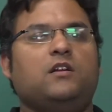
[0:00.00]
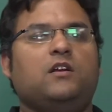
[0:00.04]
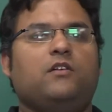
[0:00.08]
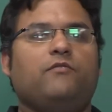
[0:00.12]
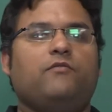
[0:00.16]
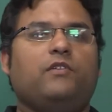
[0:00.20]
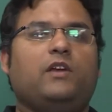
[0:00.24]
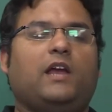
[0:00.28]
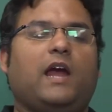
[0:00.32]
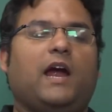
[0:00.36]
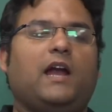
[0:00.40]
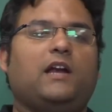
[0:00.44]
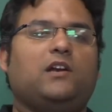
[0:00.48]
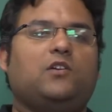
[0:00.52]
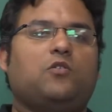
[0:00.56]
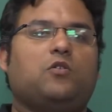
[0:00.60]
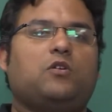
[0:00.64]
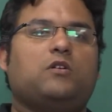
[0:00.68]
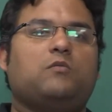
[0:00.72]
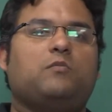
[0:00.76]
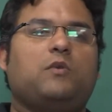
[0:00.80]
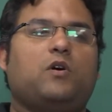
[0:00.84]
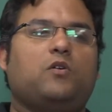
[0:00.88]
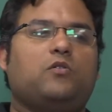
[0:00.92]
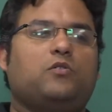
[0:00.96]
we can talk
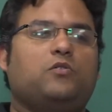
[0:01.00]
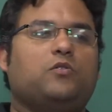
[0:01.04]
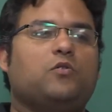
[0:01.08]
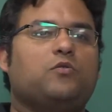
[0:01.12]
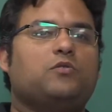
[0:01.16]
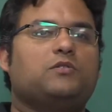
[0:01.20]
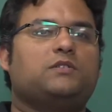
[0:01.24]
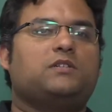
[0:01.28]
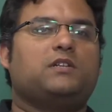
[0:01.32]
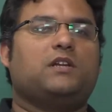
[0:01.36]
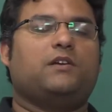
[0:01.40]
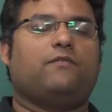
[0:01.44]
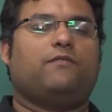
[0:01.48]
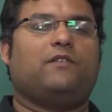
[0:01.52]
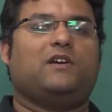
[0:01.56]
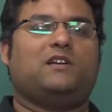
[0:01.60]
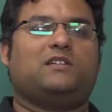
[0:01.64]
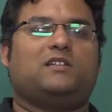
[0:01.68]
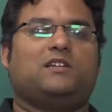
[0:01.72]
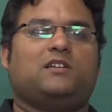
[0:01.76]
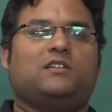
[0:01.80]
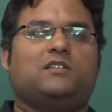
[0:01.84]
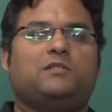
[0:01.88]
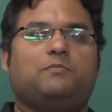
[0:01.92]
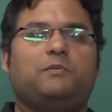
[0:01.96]
about those effects,
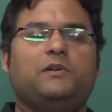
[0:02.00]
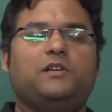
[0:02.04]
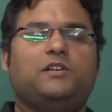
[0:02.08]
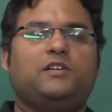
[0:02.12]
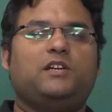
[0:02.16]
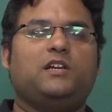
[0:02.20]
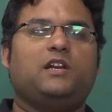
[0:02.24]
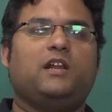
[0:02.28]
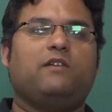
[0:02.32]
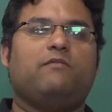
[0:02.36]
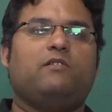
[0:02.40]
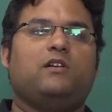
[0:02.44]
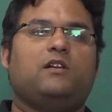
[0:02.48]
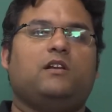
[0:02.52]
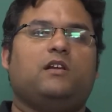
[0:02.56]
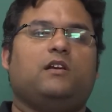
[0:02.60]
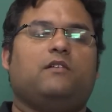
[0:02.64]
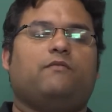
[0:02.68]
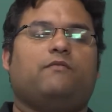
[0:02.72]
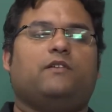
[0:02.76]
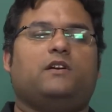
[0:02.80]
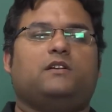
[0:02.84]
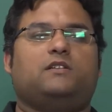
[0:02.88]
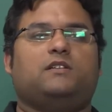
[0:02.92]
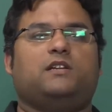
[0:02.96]
species level
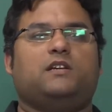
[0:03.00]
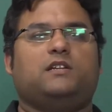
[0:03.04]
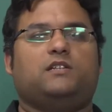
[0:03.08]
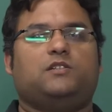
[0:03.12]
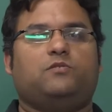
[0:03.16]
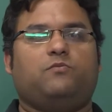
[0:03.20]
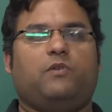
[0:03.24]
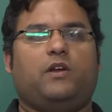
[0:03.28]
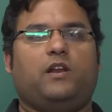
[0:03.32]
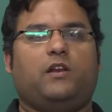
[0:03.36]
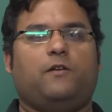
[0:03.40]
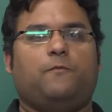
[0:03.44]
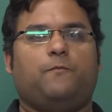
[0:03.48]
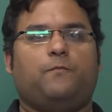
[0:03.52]
effects as well.